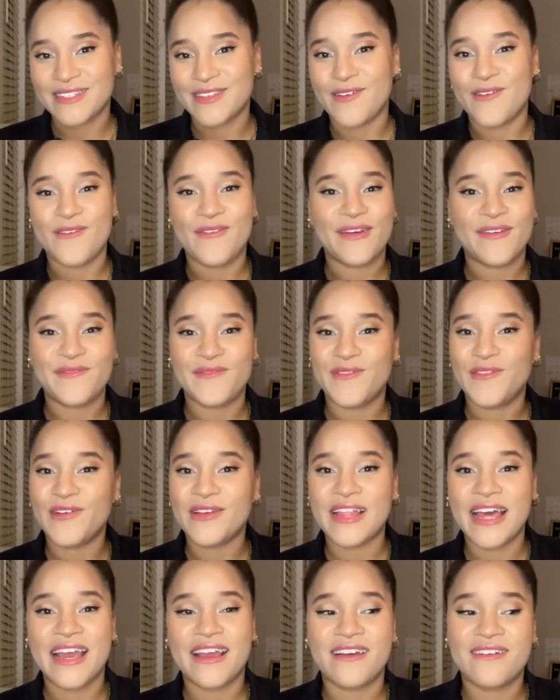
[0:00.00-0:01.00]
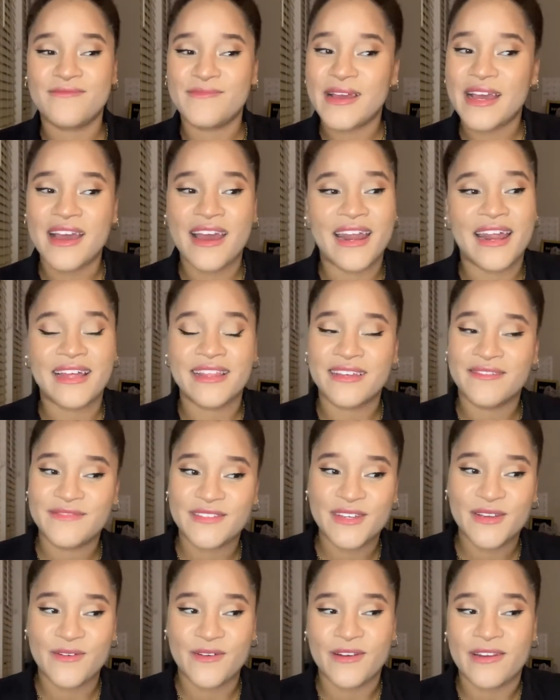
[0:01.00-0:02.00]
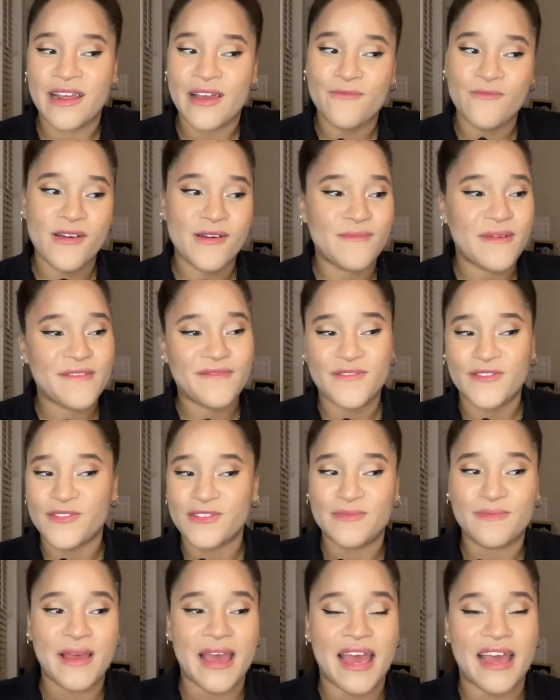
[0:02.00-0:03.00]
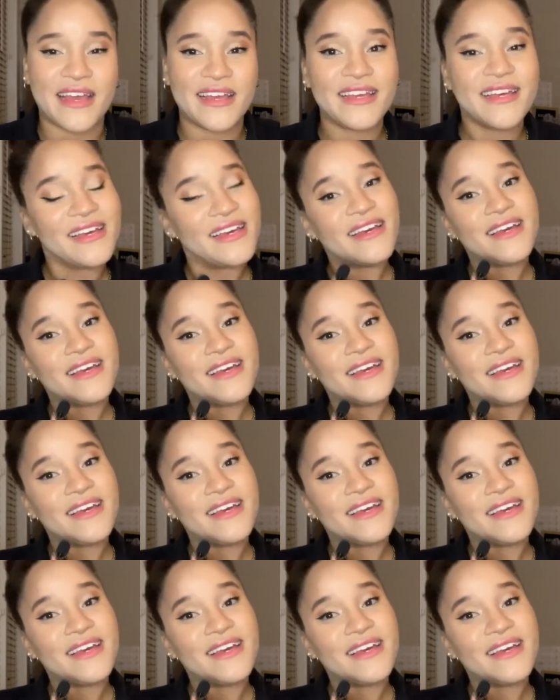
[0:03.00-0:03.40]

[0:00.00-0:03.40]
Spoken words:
So if you're like, oh my God, I love Dior, I want my first bag,